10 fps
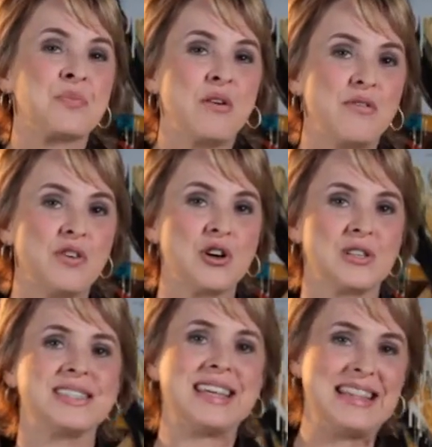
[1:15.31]

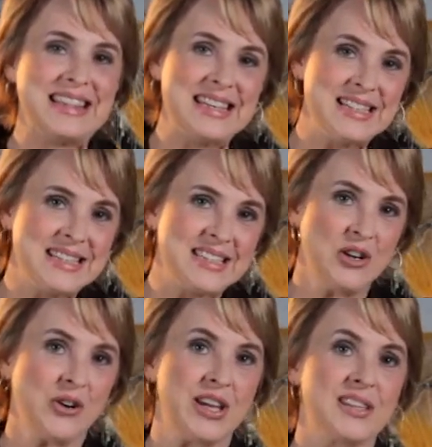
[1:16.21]
First, in this
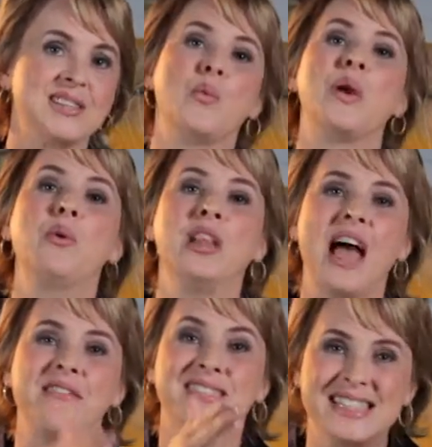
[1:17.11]
series, we will
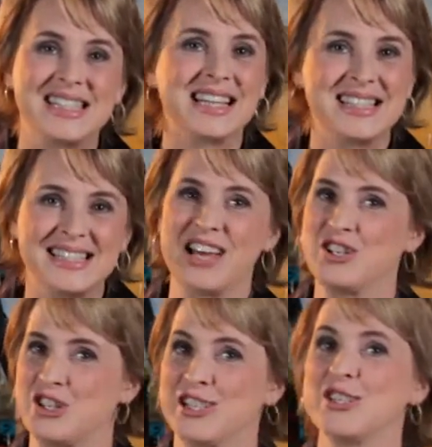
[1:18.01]
have six
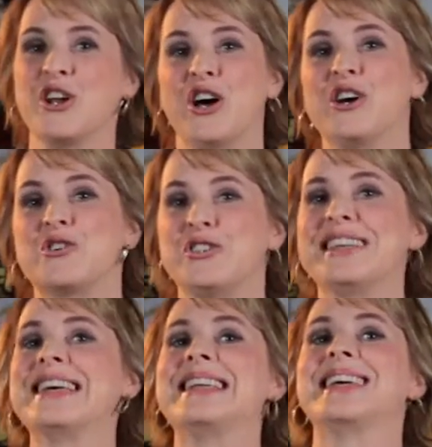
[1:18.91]
sessions on
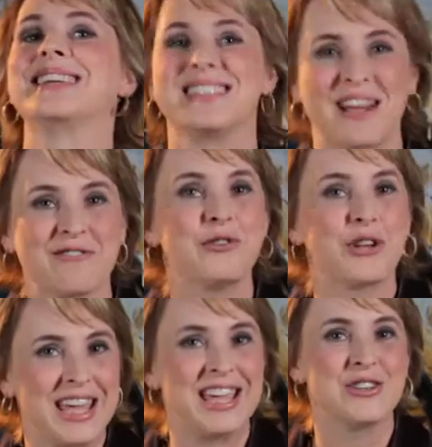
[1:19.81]
understanding several
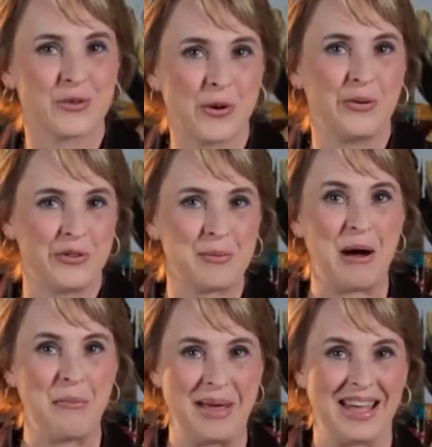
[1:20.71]
key truths
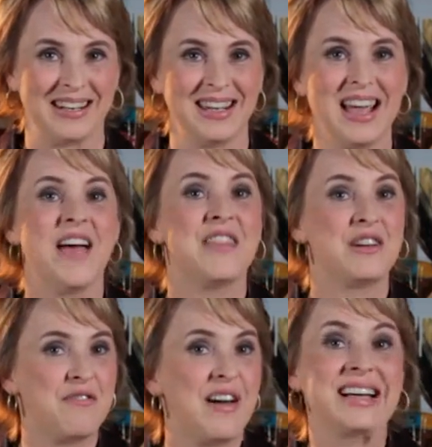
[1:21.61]
about men that
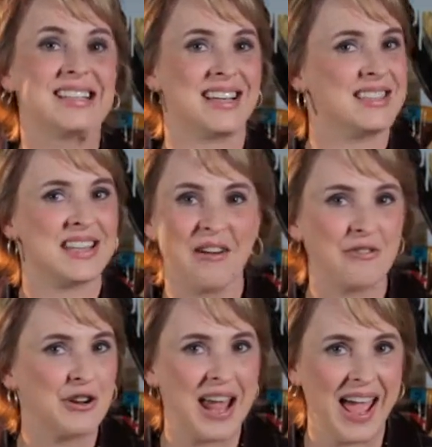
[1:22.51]
affect us
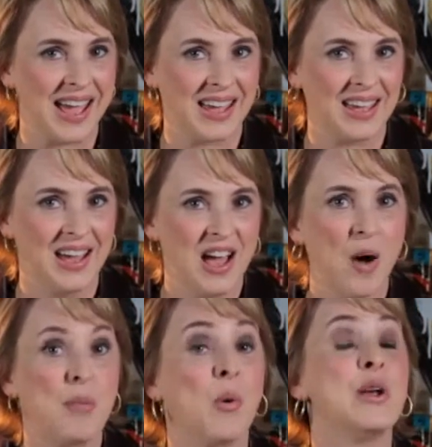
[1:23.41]
every day,
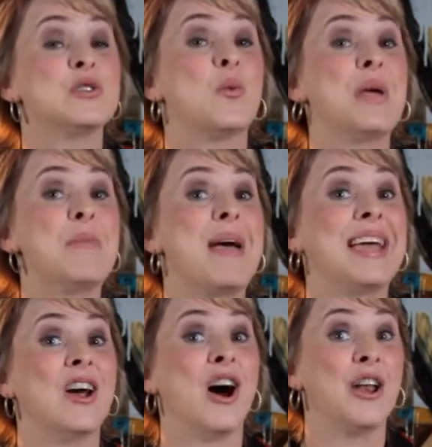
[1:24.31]
but which we
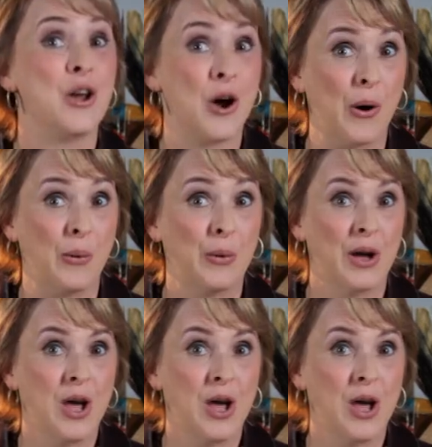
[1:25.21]
may not know.